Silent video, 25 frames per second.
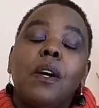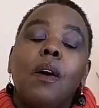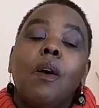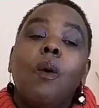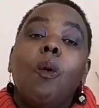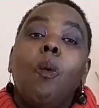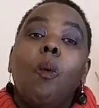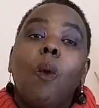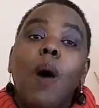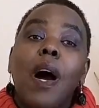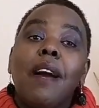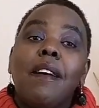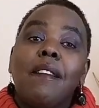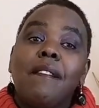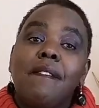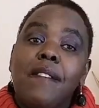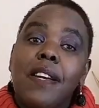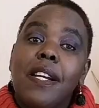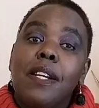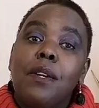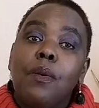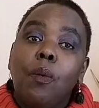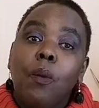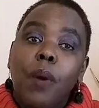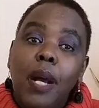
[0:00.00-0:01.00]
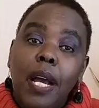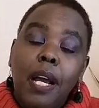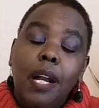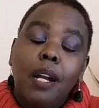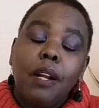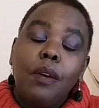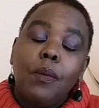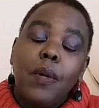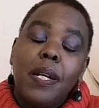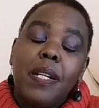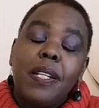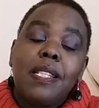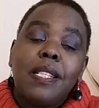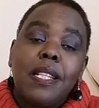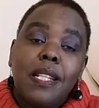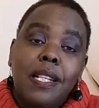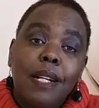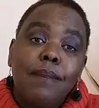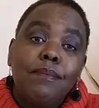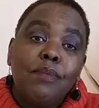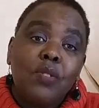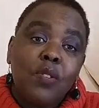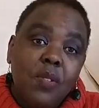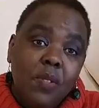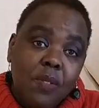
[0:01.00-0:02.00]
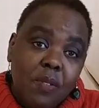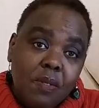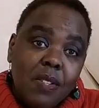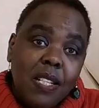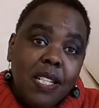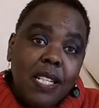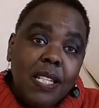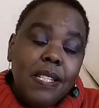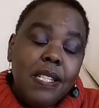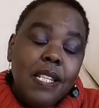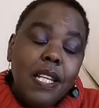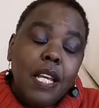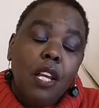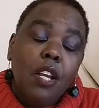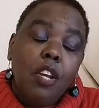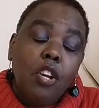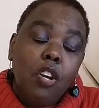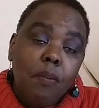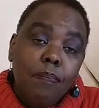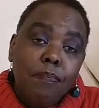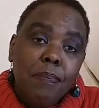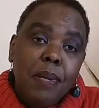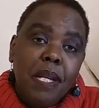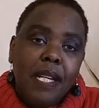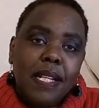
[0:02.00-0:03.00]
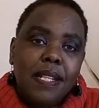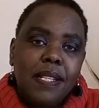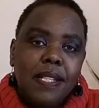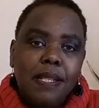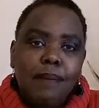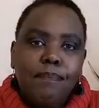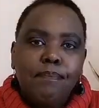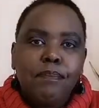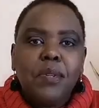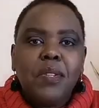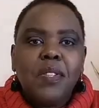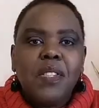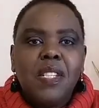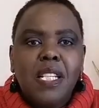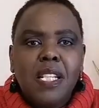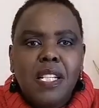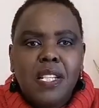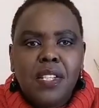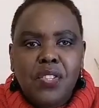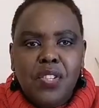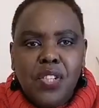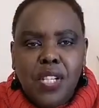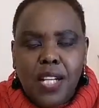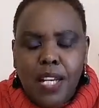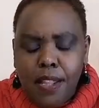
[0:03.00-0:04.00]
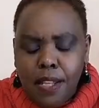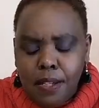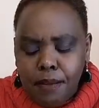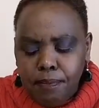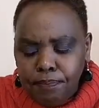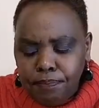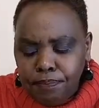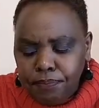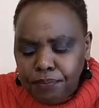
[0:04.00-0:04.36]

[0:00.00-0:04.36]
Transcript: work very well when it comes to students helping and supporting each other.